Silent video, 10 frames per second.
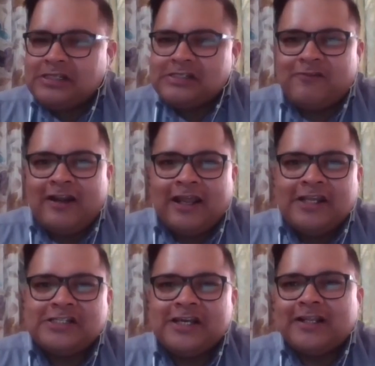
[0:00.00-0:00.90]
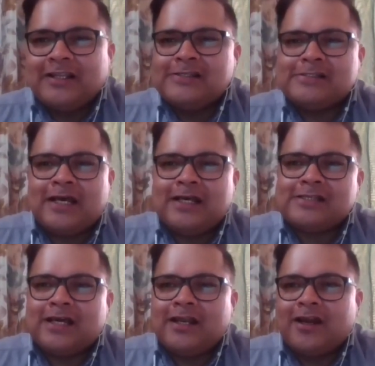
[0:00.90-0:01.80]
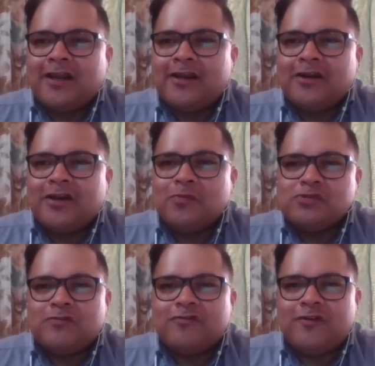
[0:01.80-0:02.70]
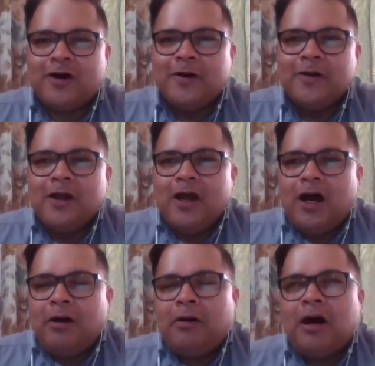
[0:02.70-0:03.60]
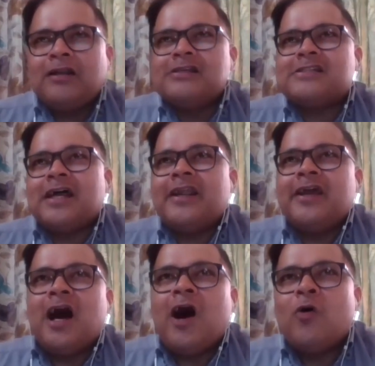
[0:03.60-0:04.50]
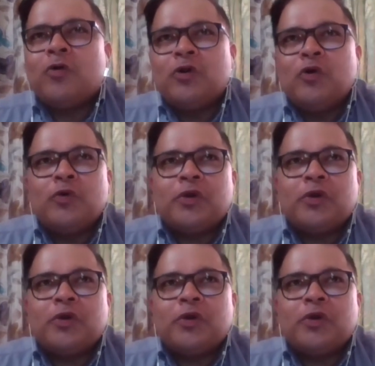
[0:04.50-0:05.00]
felt like sharing this as a nugget in terms of understanding how to